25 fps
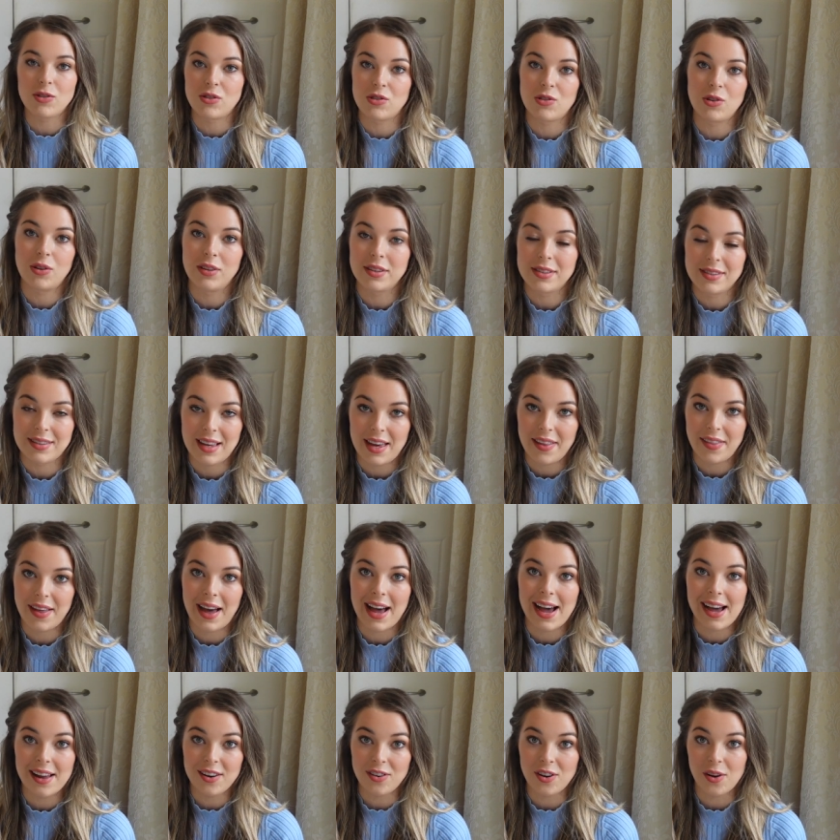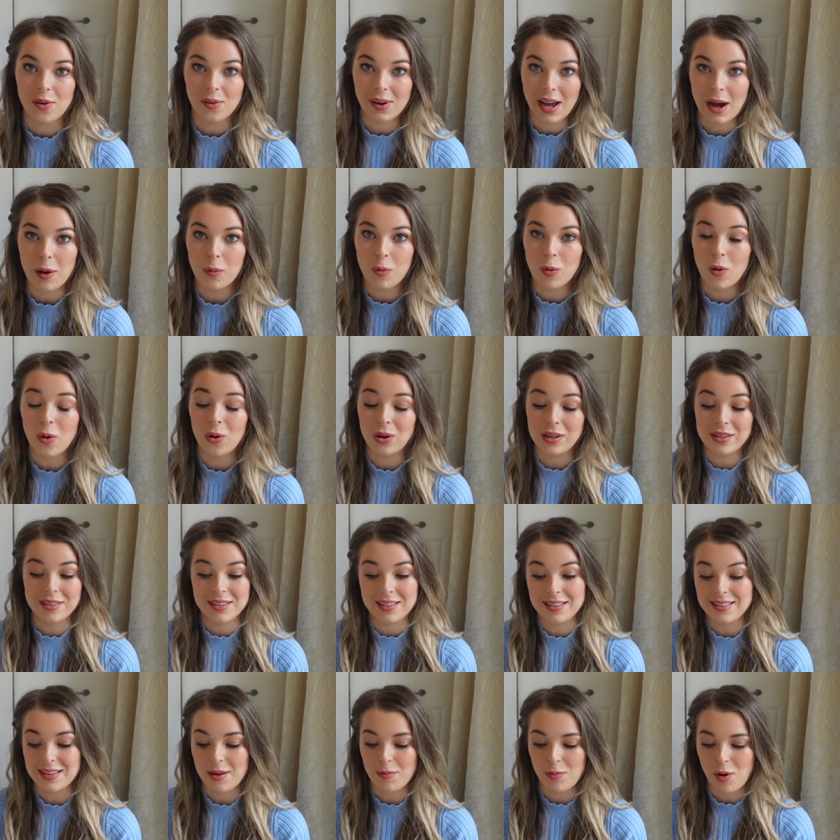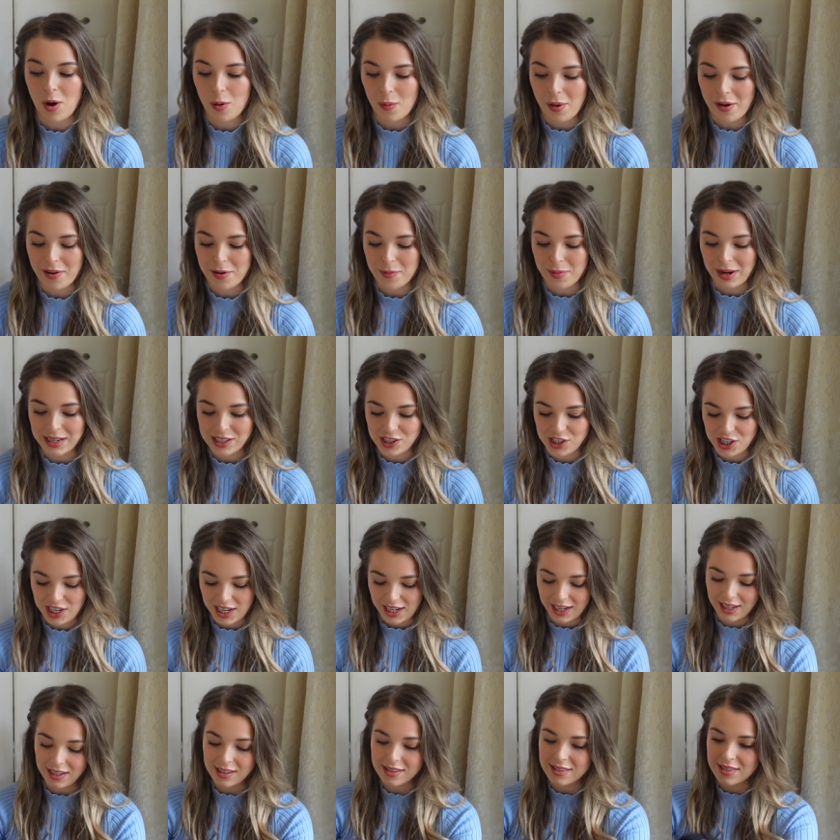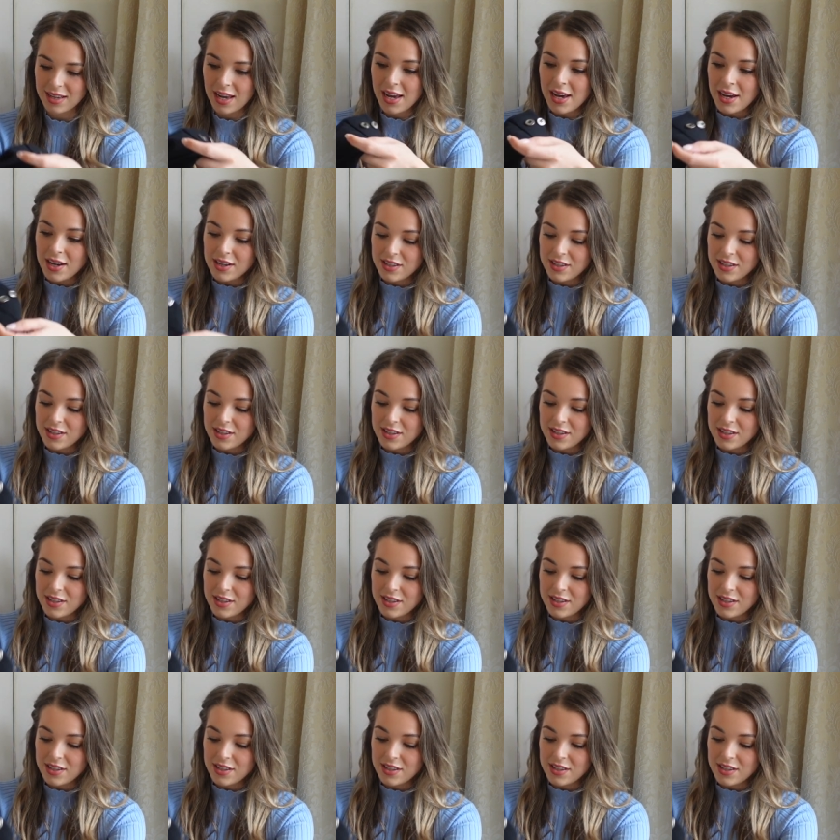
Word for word: just all sit there and don't get worn since I'm not wearing my jeans.